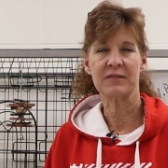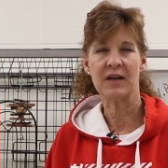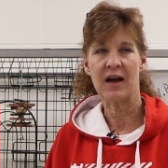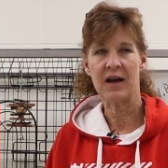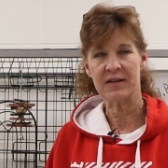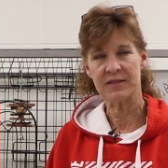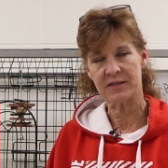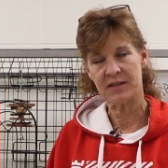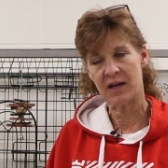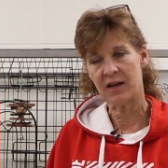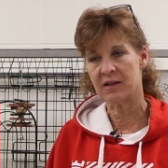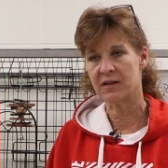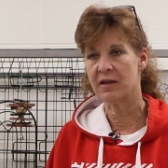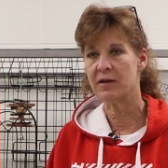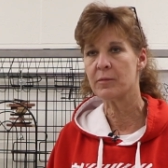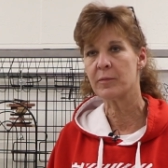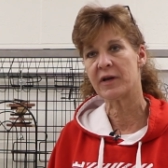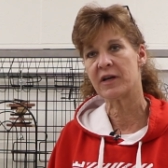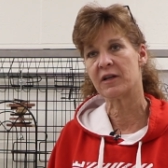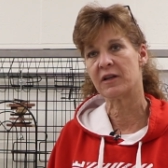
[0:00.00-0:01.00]
I'd say a
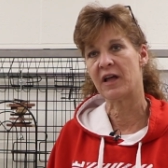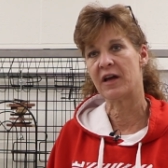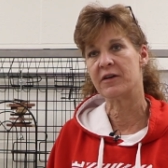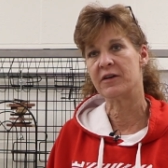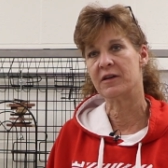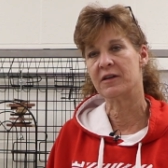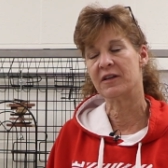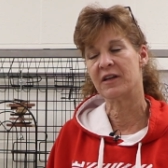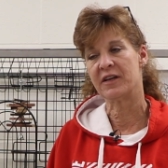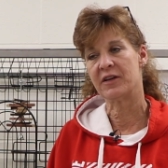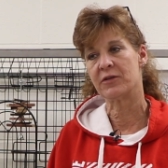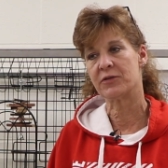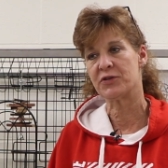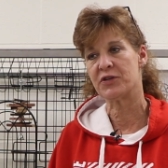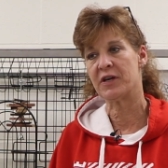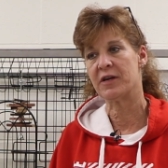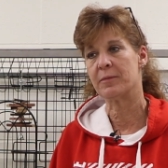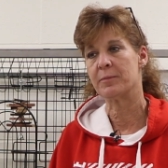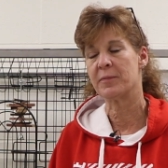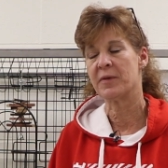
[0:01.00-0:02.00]
little bit of
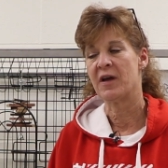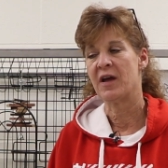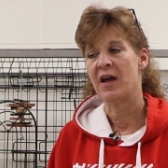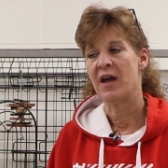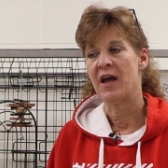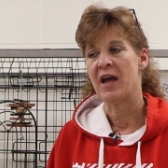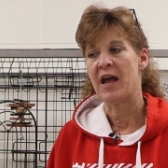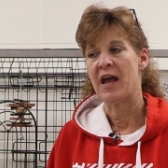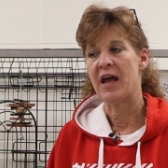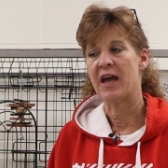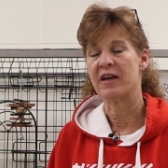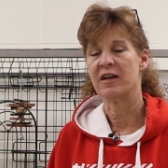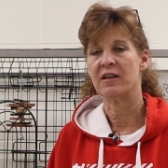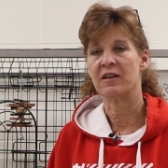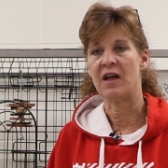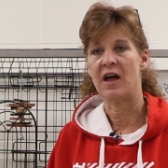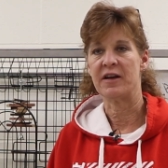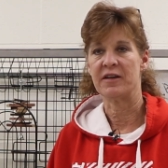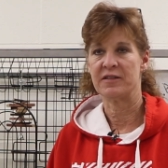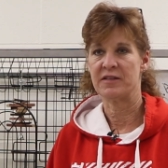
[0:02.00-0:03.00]
leadership and a
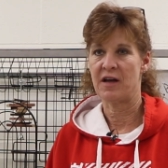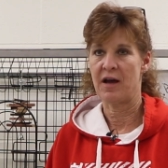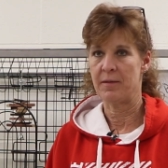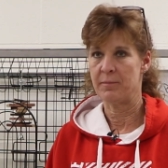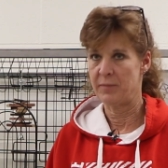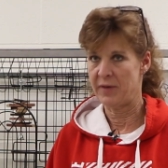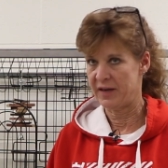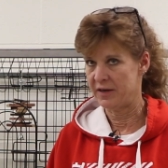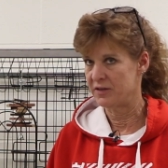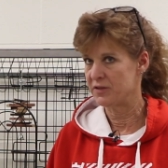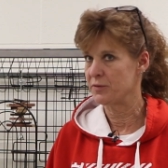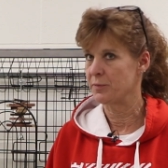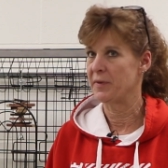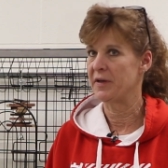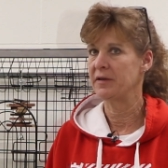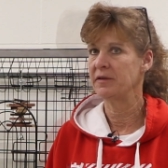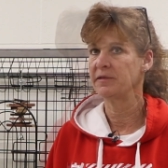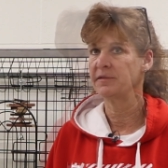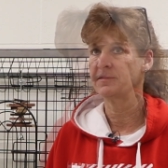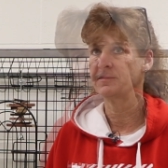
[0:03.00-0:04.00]
lot of time
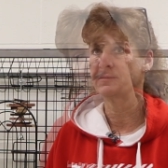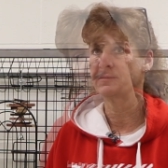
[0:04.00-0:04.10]
management.